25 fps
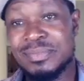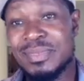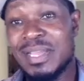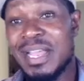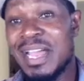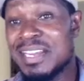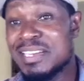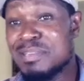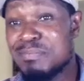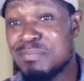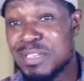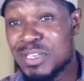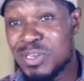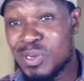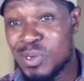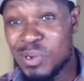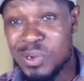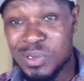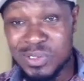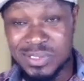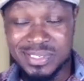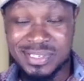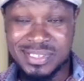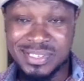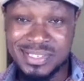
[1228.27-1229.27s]
And
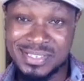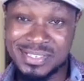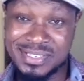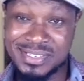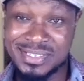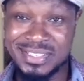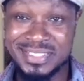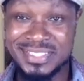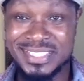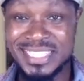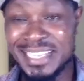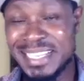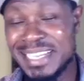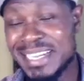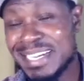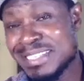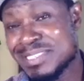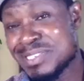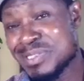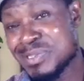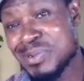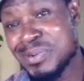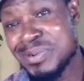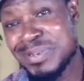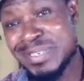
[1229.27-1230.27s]
because they are
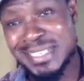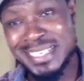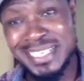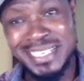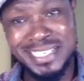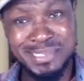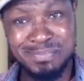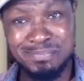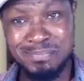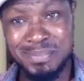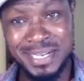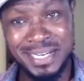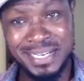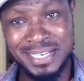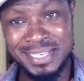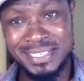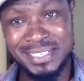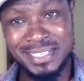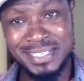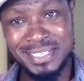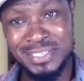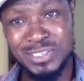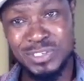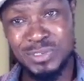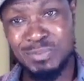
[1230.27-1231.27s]
so
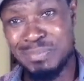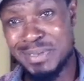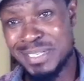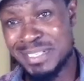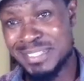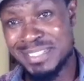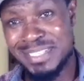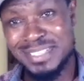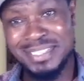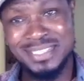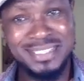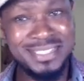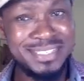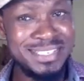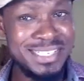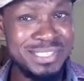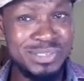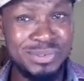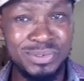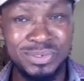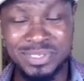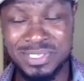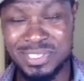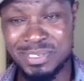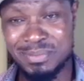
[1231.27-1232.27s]
desperate to be in these
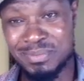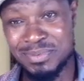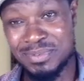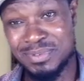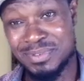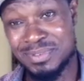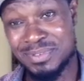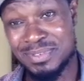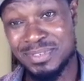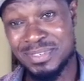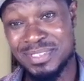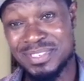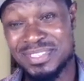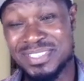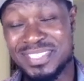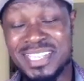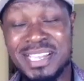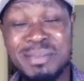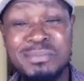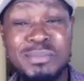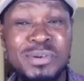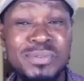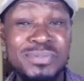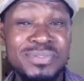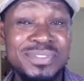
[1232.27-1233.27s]
relationships,
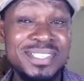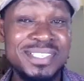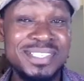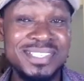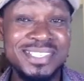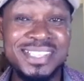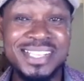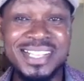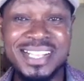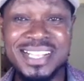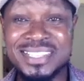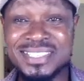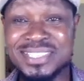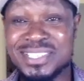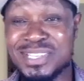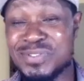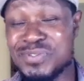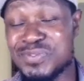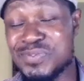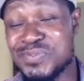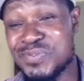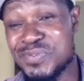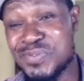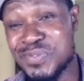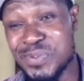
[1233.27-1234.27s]
some of these girls are
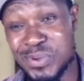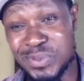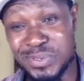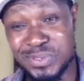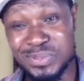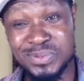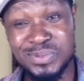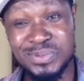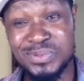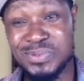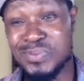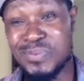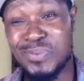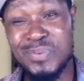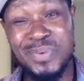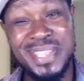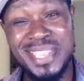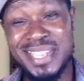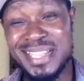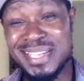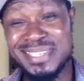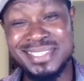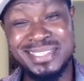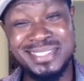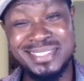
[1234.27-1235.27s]
forced to do
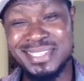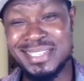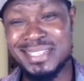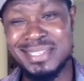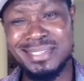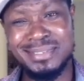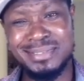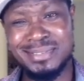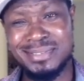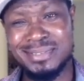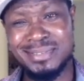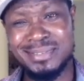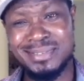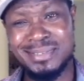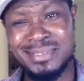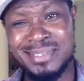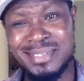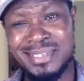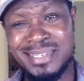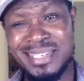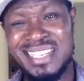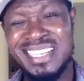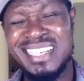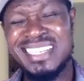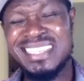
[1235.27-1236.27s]
weird things,
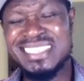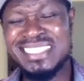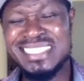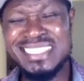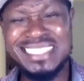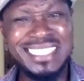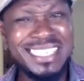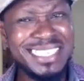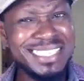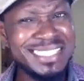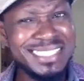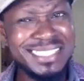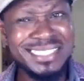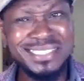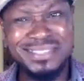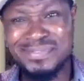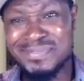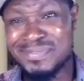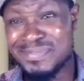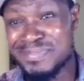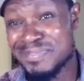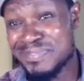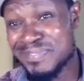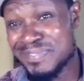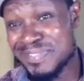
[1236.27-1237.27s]
dirty,
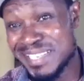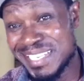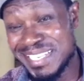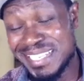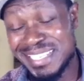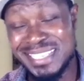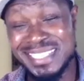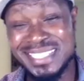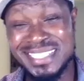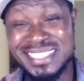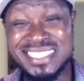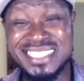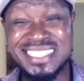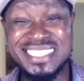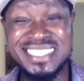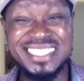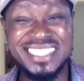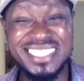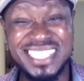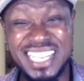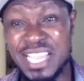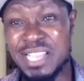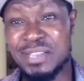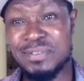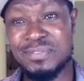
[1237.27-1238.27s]
freaky
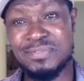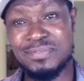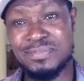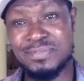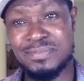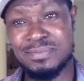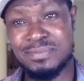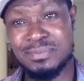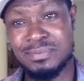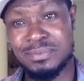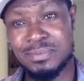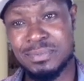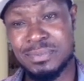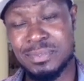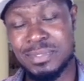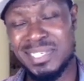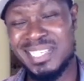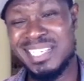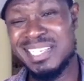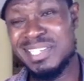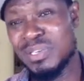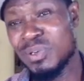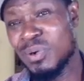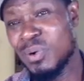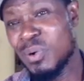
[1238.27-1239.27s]
stuff,
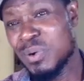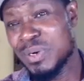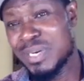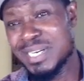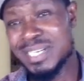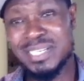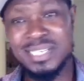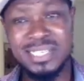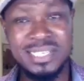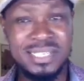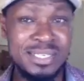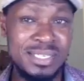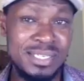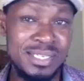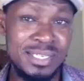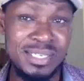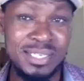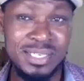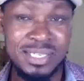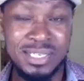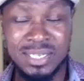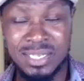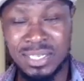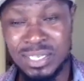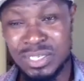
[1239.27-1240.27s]
in order
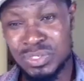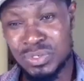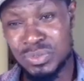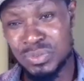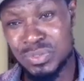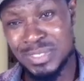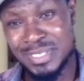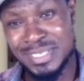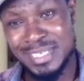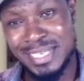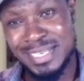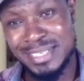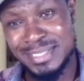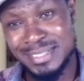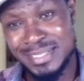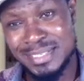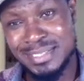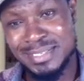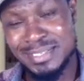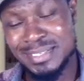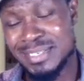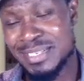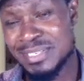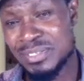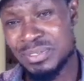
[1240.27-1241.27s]
to stay in
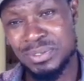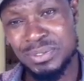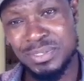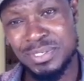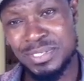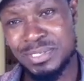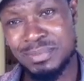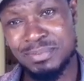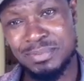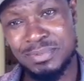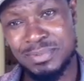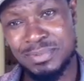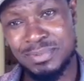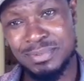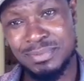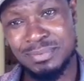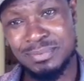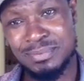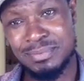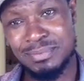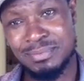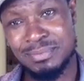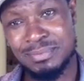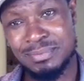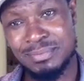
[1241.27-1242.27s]
these relationships.
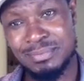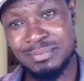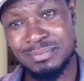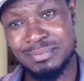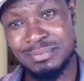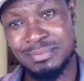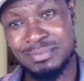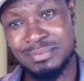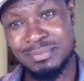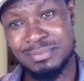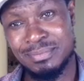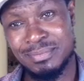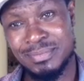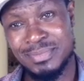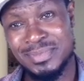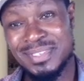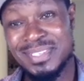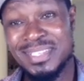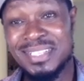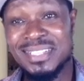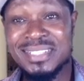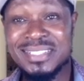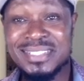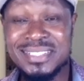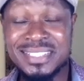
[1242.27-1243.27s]

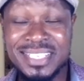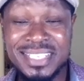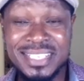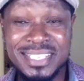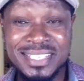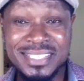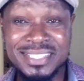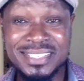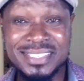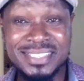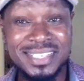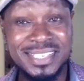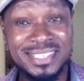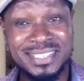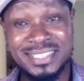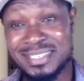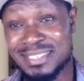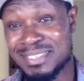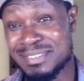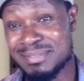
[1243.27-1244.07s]
Things that